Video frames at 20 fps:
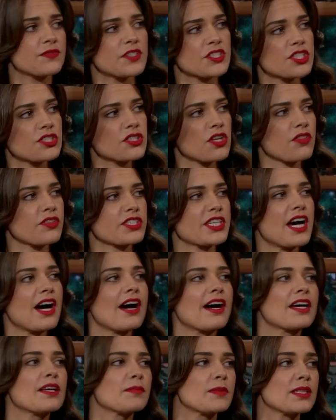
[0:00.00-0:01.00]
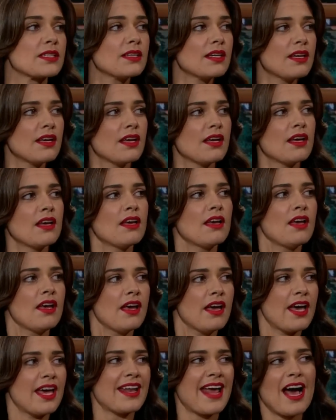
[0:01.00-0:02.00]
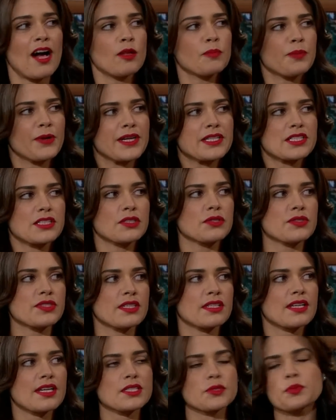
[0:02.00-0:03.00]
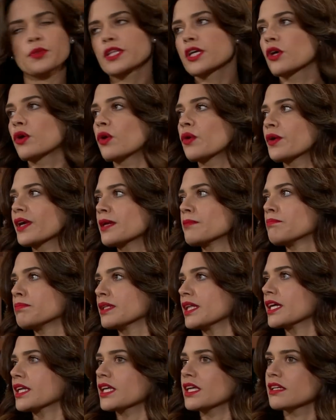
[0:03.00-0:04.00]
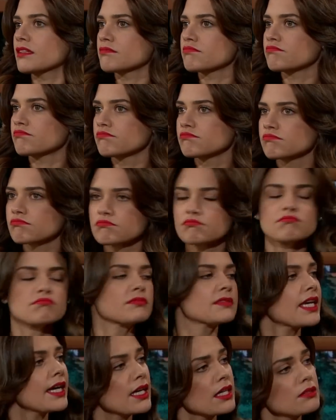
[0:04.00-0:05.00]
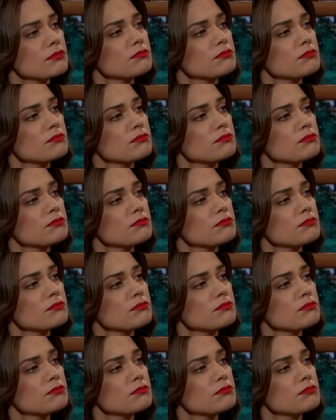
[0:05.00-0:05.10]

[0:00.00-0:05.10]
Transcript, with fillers: visions all the time and and hell breaks loose and it gets really gory and bloody and yeah.